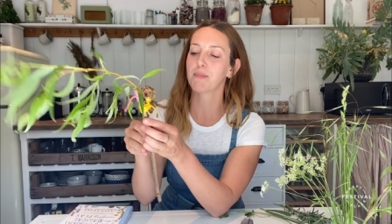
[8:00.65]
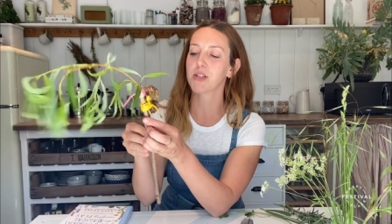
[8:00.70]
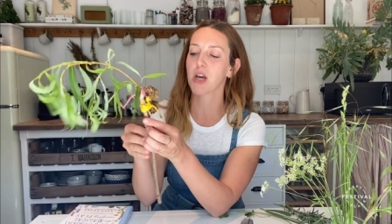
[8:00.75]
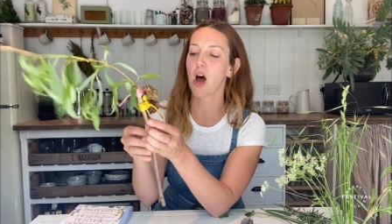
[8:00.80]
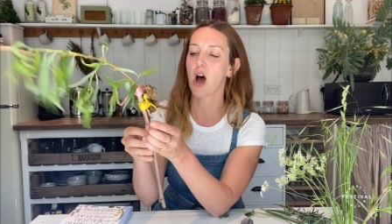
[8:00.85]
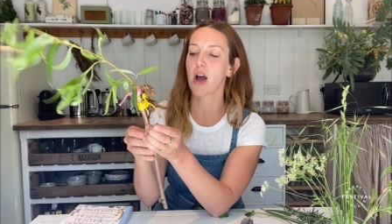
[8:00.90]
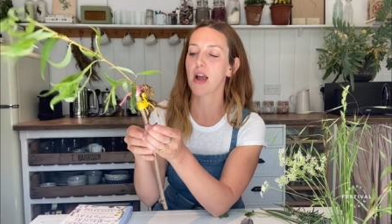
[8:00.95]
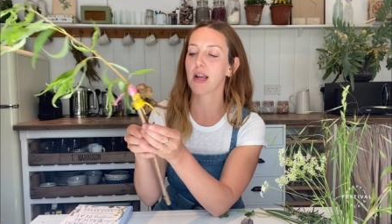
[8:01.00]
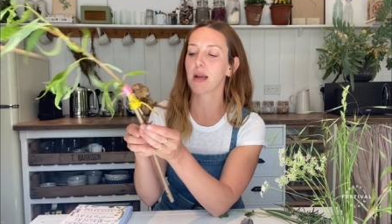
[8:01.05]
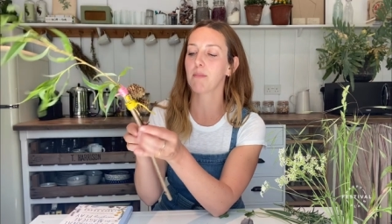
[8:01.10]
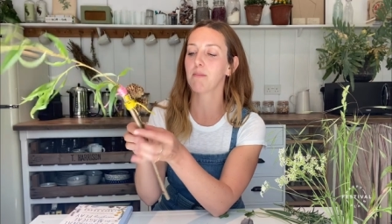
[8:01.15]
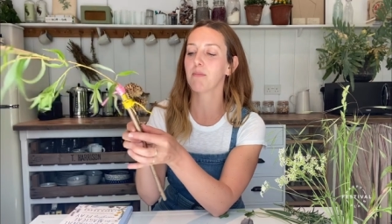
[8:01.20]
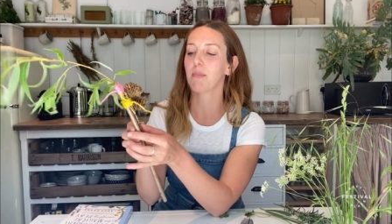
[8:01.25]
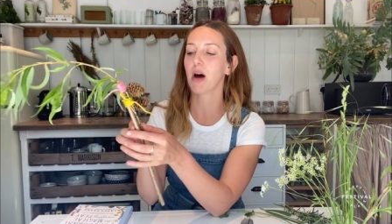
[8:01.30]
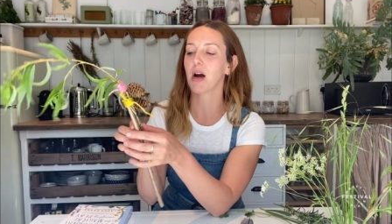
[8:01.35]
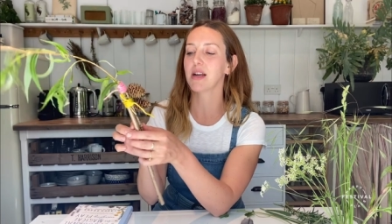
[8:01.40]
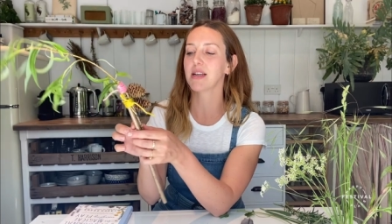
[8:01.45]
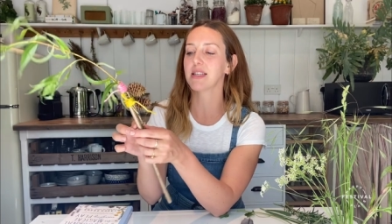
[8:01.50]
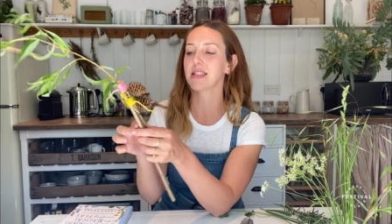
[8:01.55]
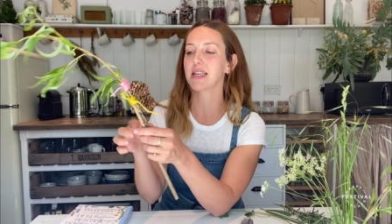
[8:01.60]
tying and
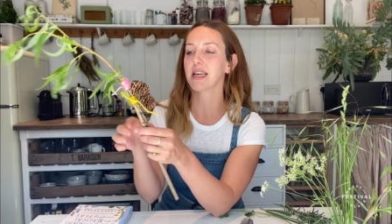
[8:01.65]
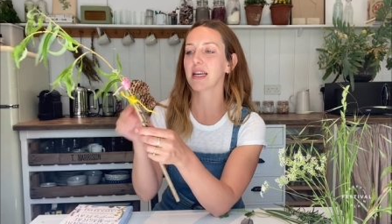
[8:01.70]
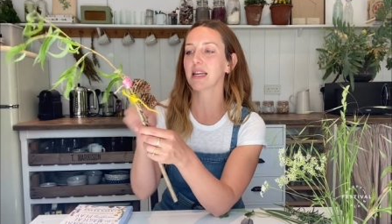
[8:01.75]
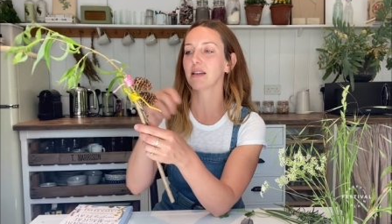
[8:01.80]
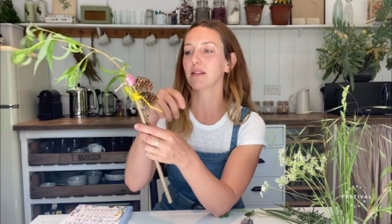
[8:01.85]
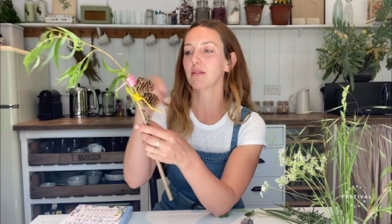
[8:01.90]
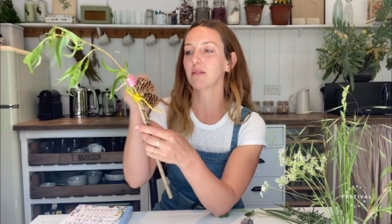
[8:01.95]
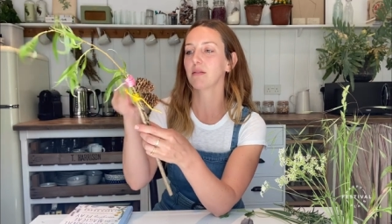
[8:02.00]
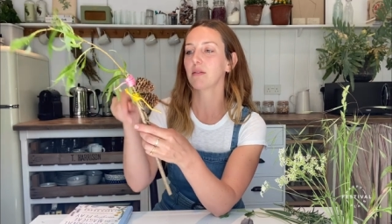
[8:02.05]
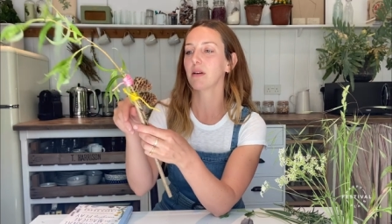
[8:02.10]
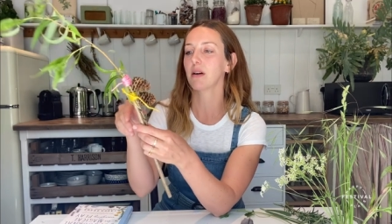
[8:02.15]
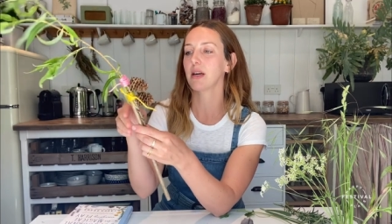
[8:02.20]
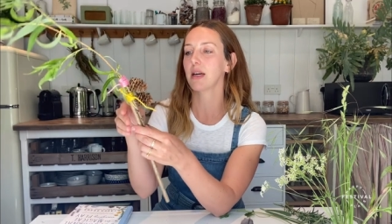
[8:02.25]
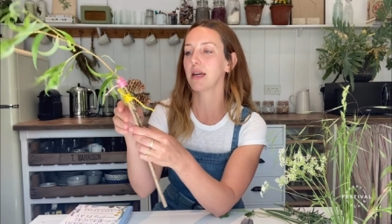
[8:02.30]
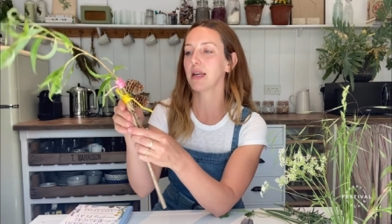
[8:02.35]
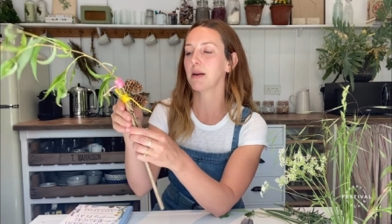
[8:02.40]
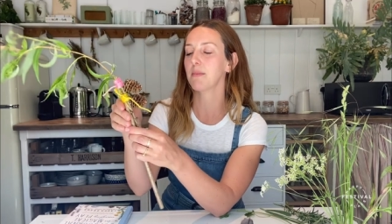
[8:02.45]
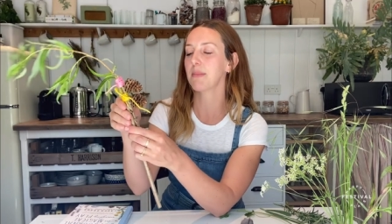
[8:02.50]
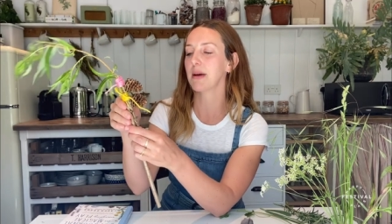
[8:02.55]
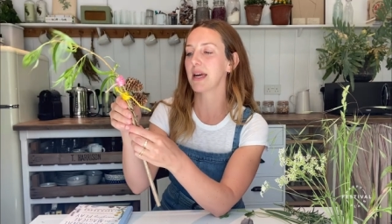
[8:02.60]
binding
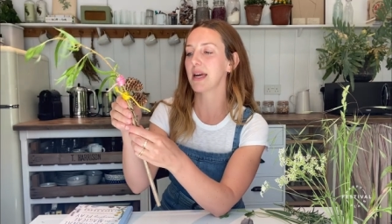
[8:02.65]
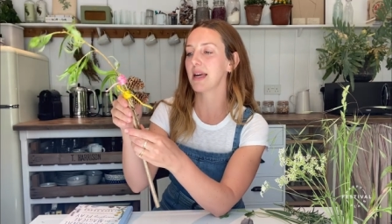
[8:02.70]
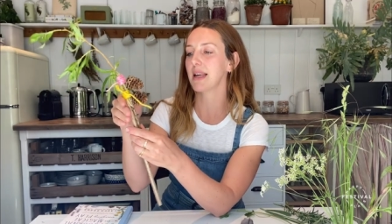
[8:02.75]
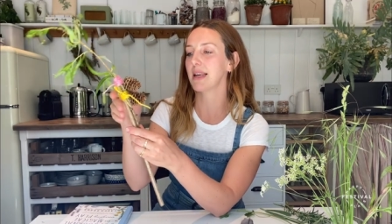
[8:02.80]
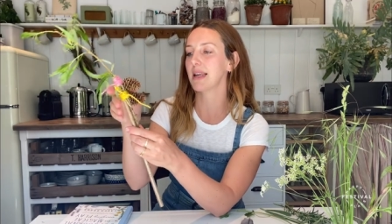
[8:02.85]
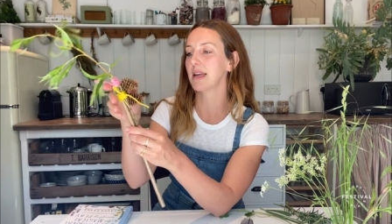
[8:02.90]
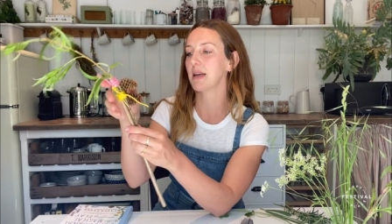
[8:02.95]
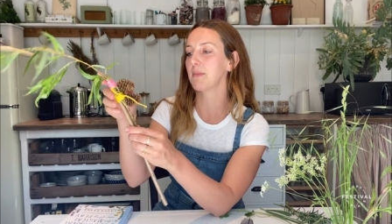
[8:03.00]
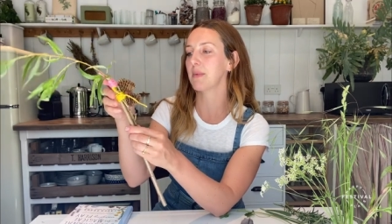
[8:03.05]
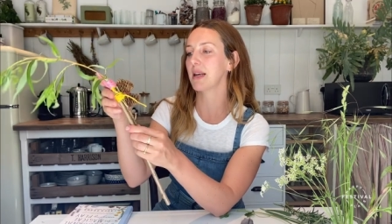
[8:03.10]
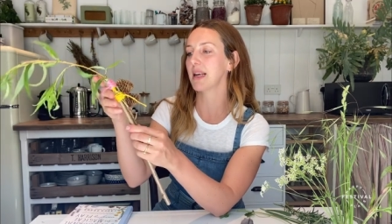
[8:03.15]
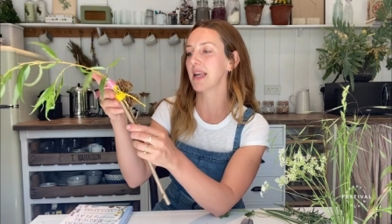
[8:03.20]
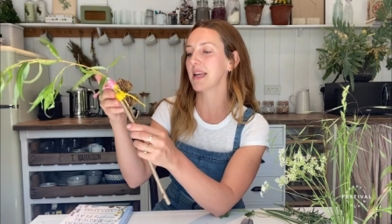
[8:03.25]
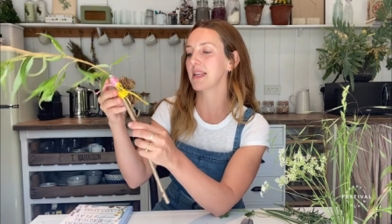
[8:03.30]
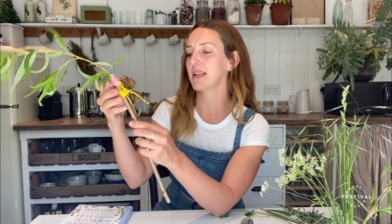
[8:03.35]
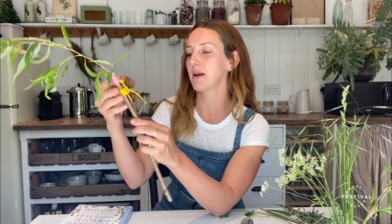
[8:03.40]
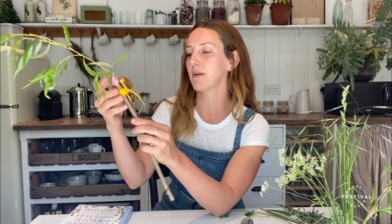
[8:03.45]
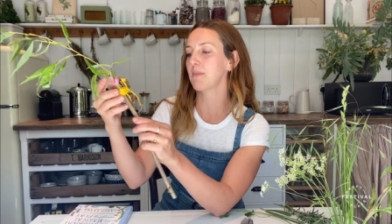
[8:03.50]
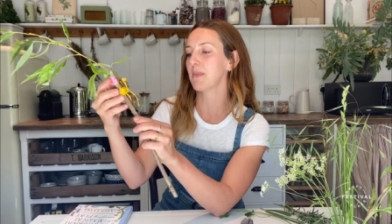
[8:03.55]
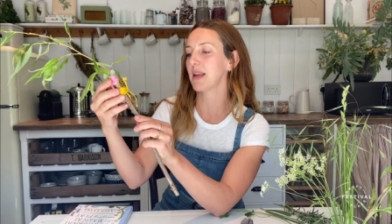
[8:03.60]
in a bit in a bit
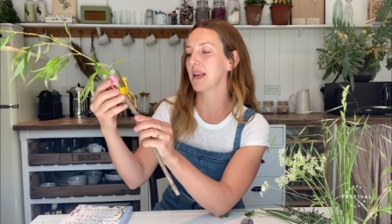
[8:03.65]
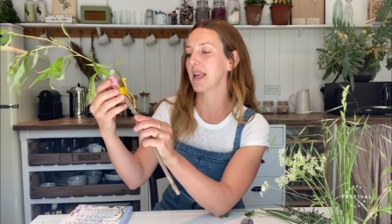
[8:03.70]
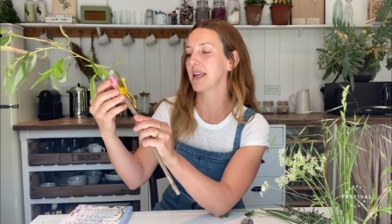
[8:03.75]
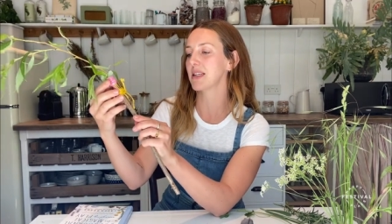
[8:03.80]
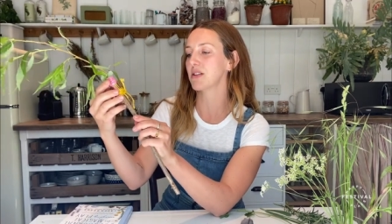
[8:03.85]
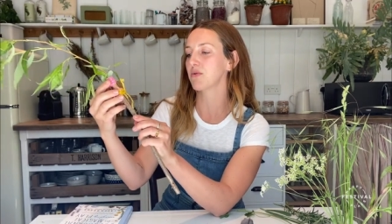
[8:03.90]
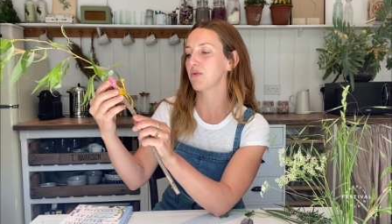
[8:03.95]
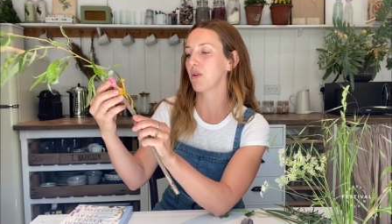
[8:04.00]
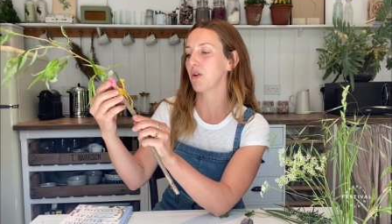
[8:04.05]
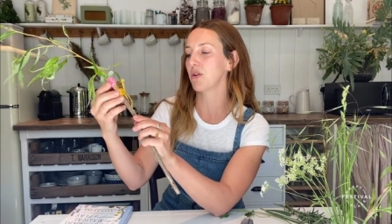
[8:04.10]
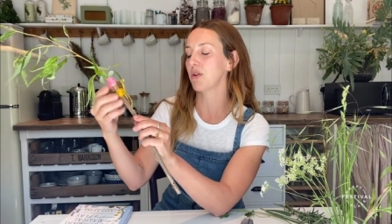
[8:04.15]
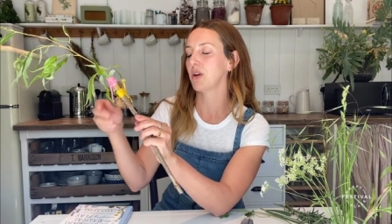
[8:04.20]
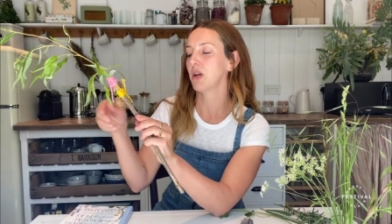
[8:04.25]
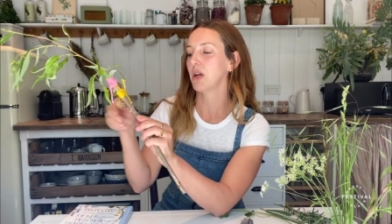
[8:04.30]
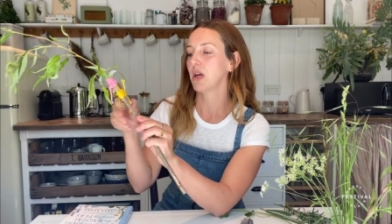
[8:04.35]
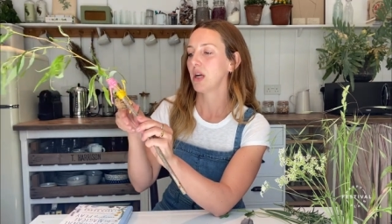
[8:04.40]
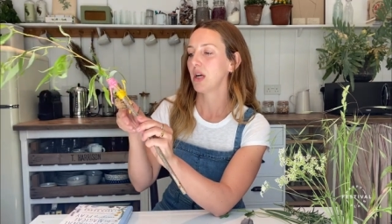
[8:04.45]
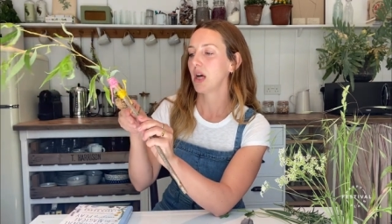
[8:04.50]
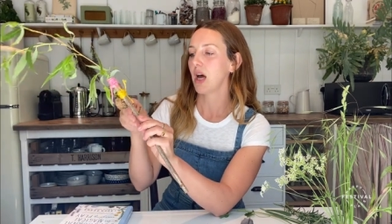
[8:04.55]
later, a bit later on.